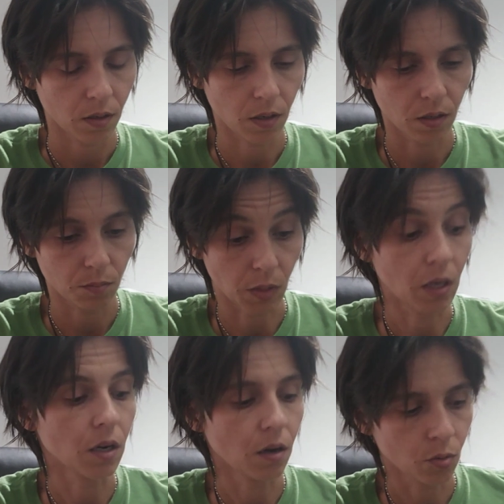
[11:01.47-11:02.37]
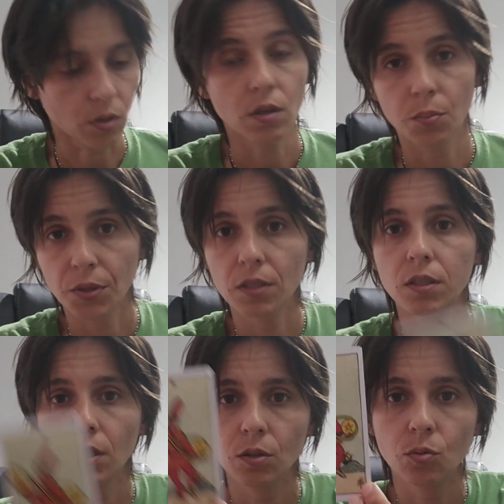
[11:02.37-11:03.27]
Uh, uh, oh,
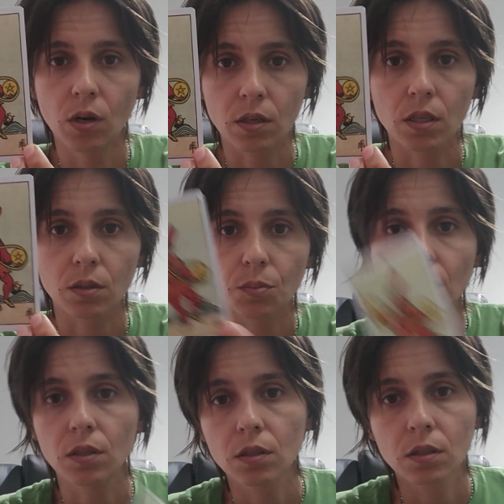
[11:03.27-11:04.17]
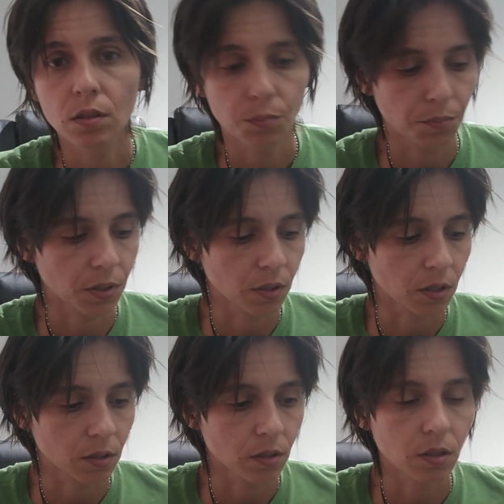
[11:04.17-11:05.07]
apparently you are going to be put
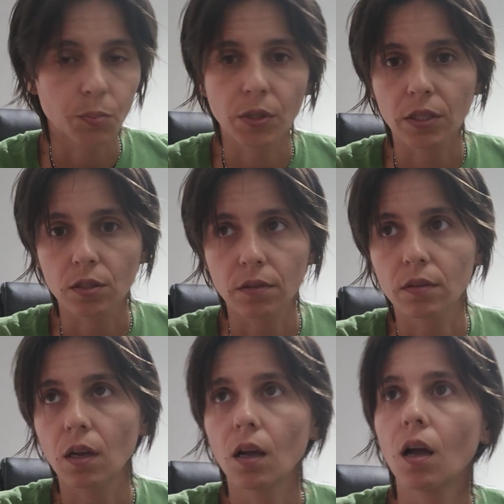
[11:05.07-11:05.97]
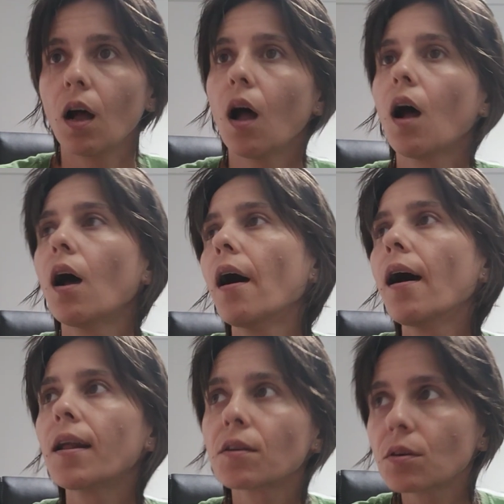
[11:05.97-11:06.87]
into this place of, uh,
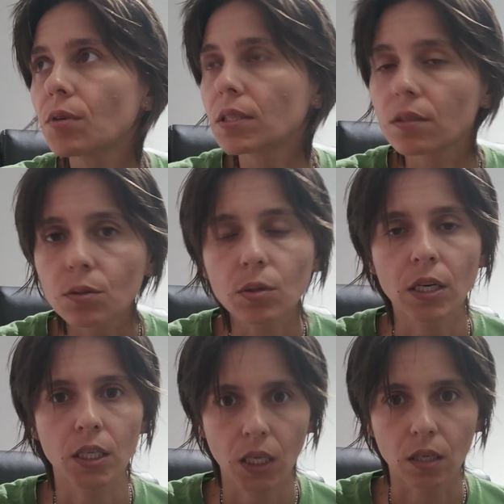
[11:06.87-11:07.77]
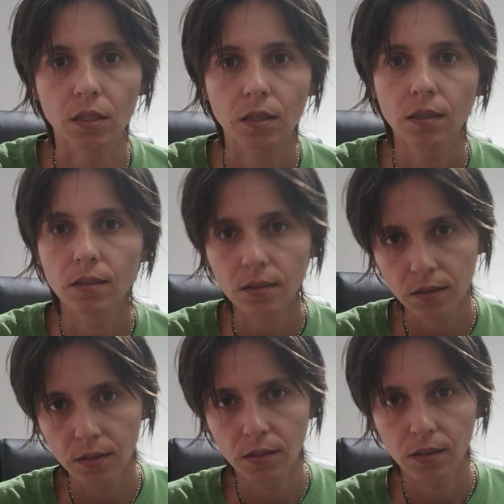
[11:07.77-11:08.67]
I don't know what to do again.
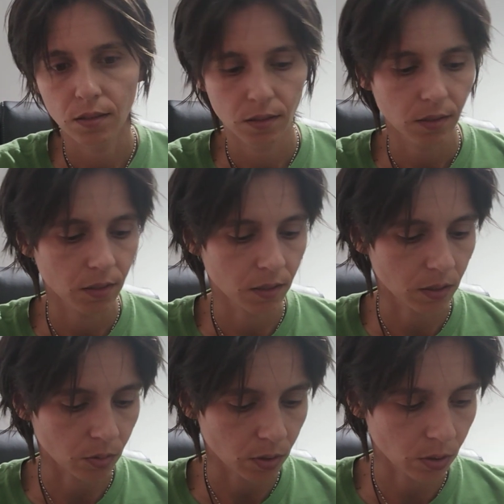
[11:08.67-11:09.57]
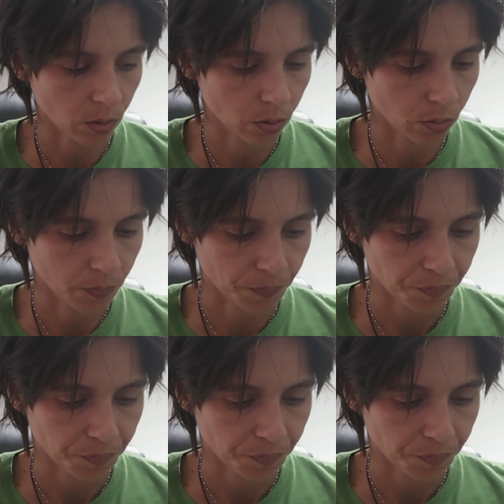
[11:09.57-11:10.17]
You know, so